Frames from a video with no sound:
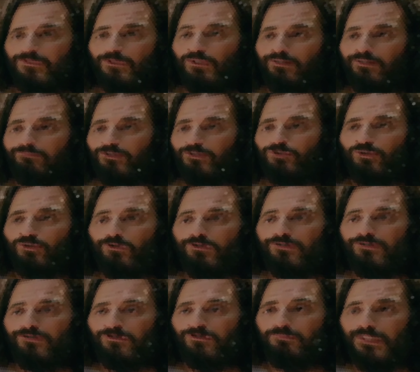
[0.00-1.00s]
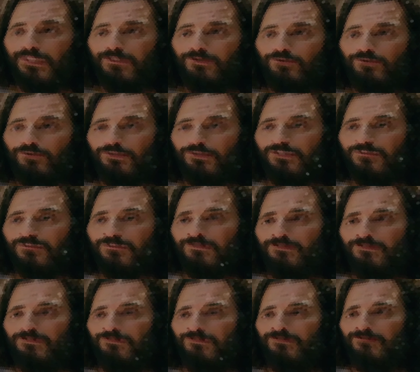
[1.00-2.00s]
You have a choice to make,
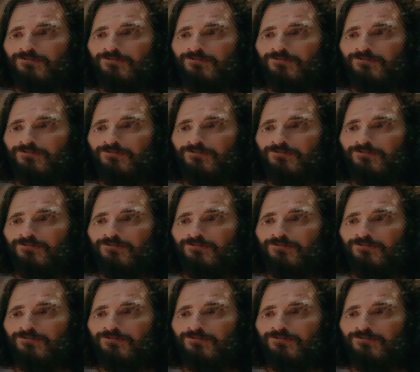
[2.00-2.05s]
Judas.